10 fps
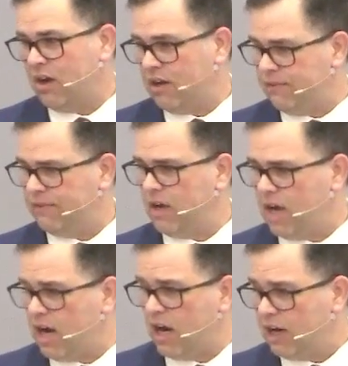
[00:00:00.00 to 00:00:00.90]
uh,
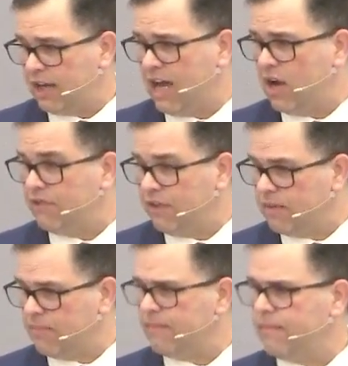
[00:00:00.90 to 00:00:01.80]
uh on account of him.
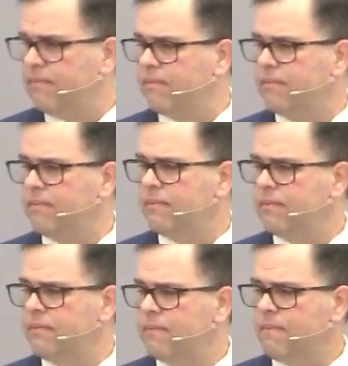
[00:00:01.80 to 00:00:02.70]

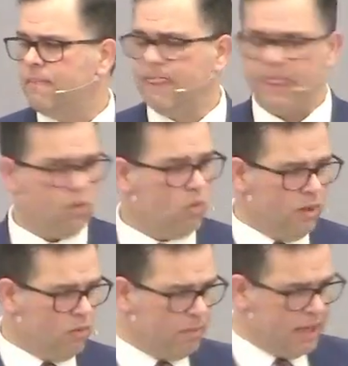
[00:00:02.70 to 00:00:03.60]
Uh, we
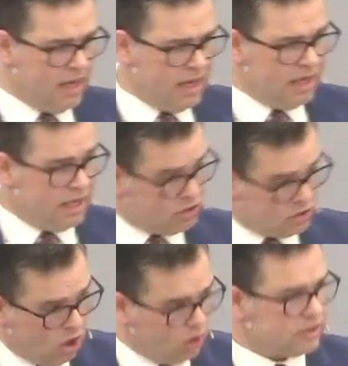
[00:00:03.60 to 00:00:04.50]
will be
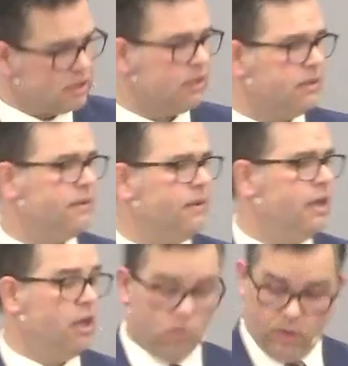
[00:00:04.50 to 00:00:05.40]
insulted.
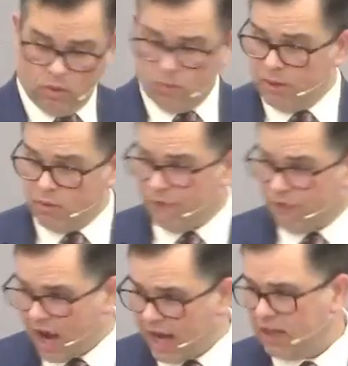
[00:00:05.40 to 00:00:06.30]
We will be
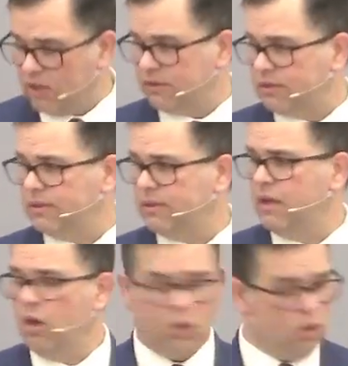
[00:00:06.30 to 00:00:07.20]
reviled.
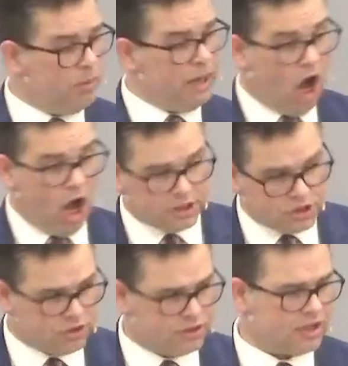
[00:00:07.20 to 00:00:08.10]
We will be
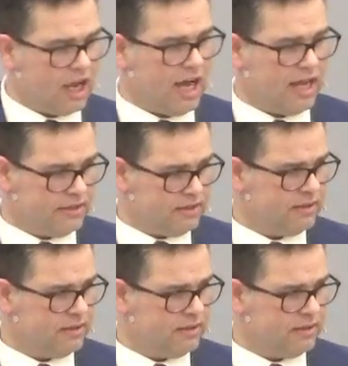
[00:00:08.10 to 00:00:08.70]
ostracized